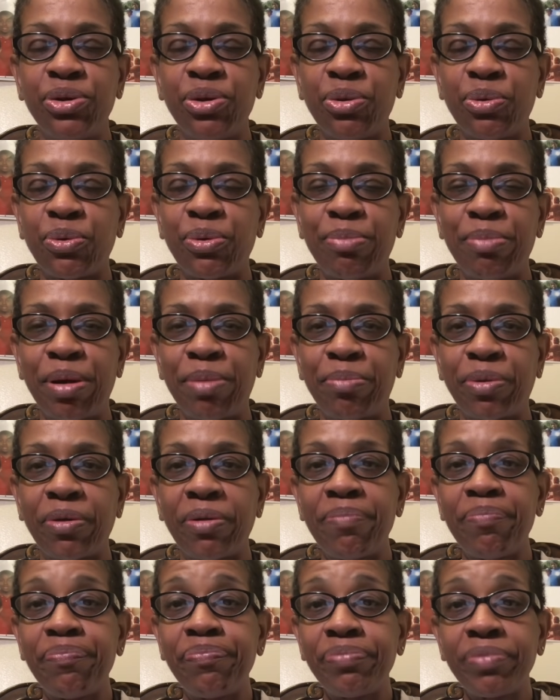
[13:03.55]
Remember,
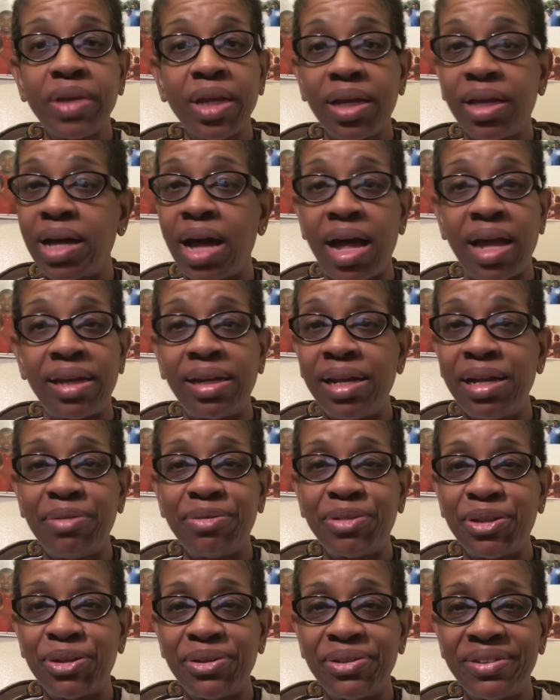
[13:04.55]
God
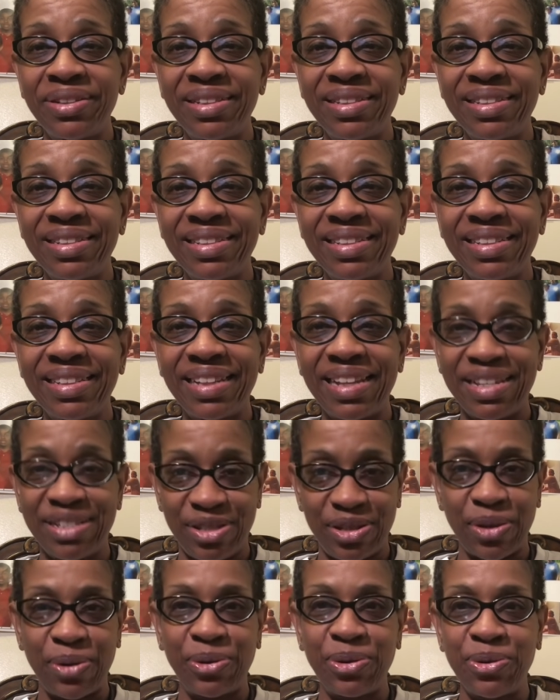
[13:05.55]
loves you, and
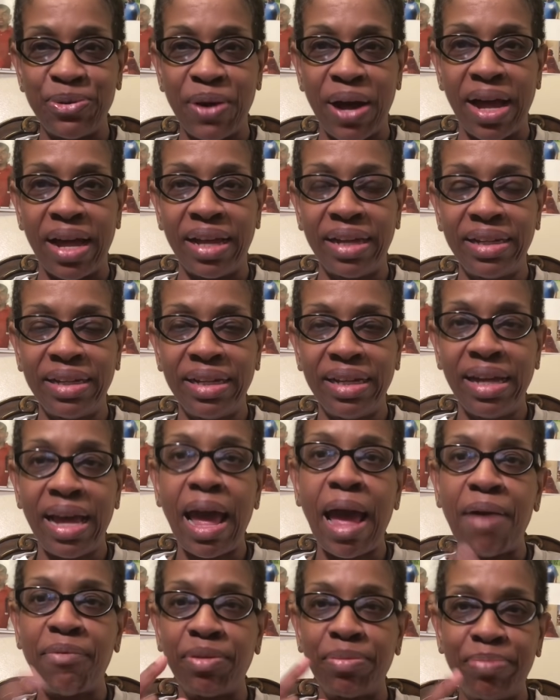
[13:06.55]
so do I.
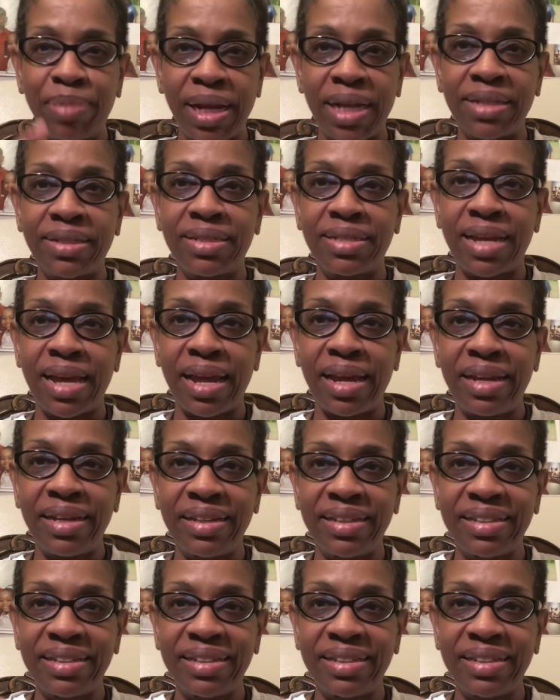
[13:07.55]
Have a blessed day.